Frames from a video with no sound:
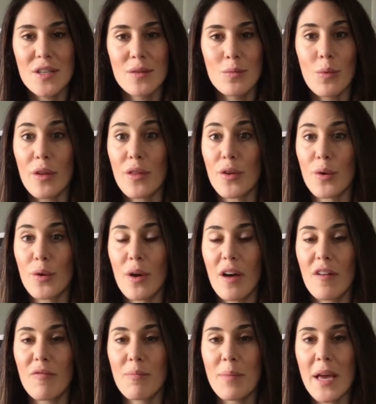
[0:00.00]
whether you
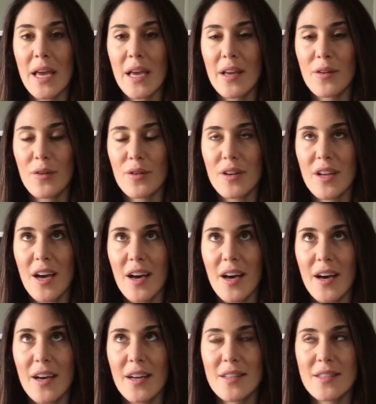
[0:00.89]
have pain or
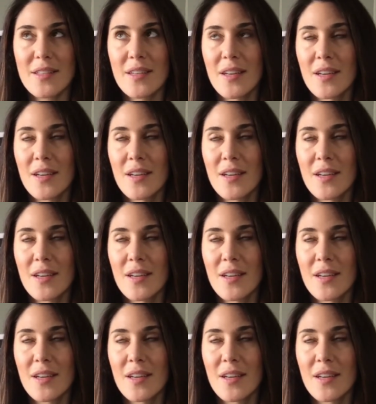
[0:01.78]
not,